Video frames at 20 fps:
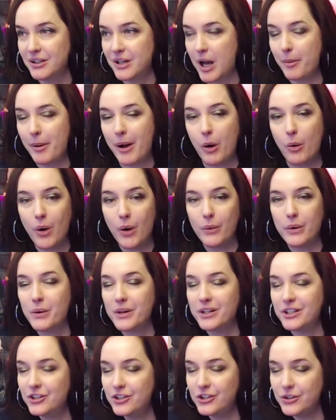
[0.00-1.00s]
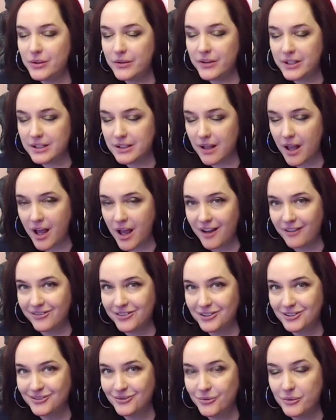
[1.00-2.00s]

about what we want to do in this life.